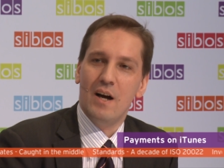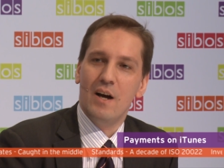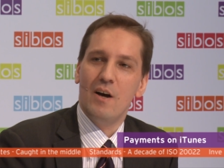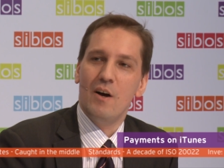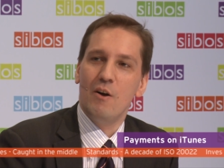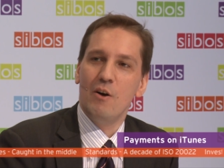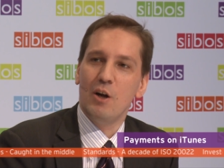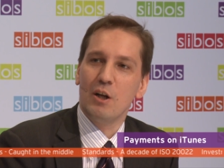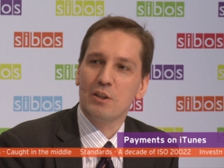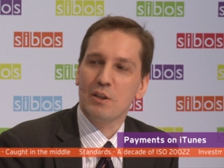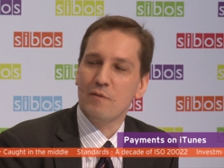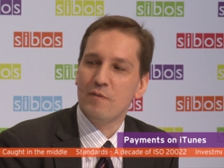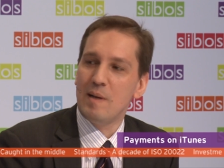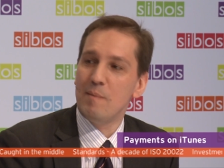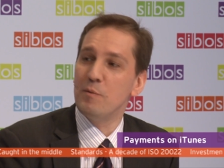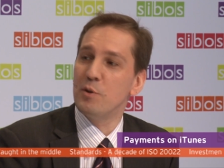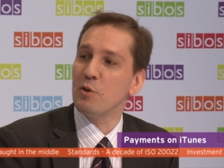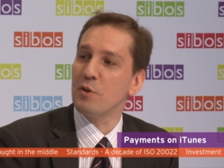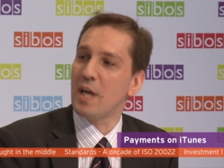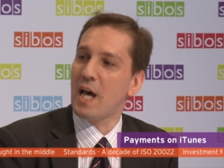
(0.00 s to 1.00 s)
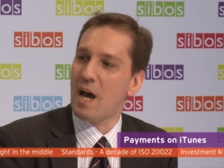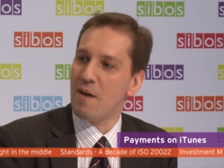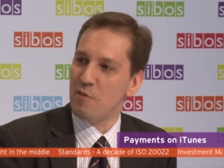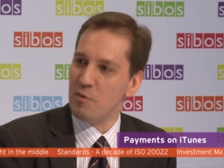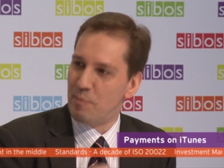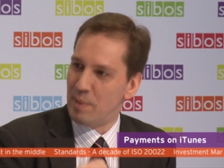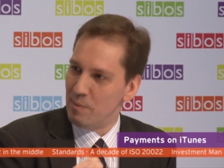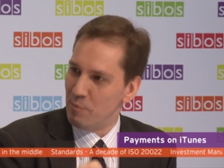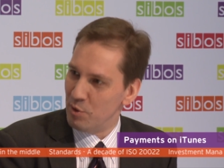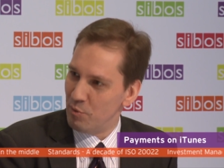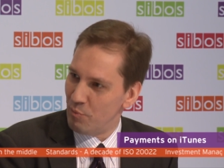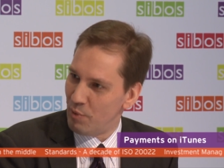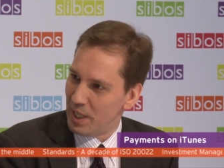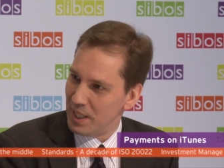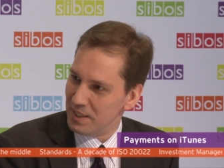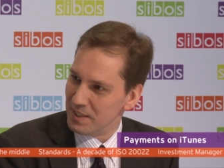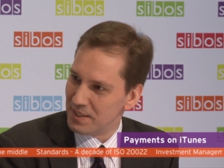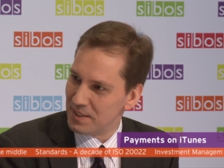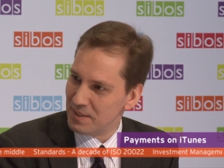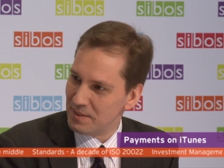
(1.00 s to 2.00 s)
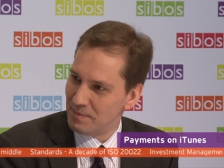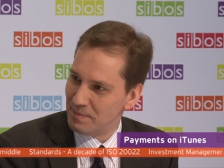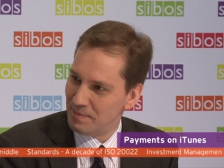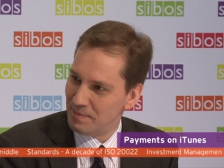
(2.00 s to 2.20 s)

Uh, a lot of them don't have a payment brand.